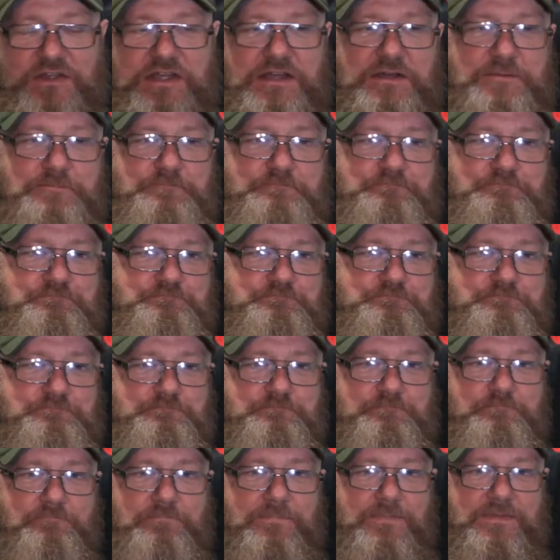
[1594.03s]
down,
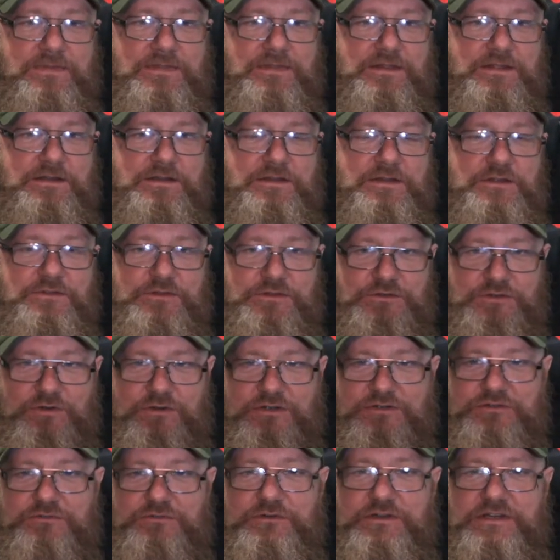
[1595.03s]
the
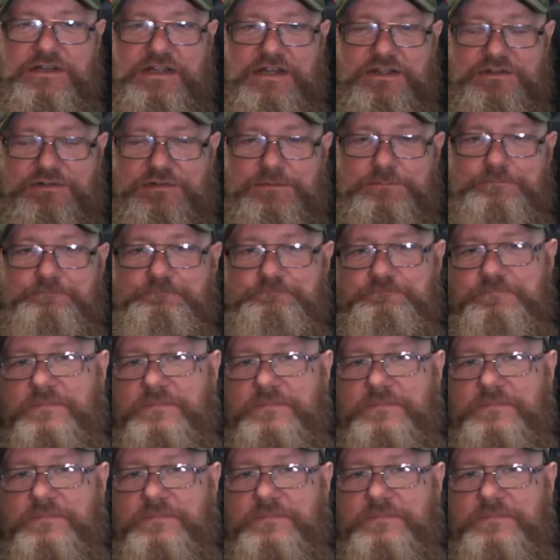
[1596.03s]
nicer it gets.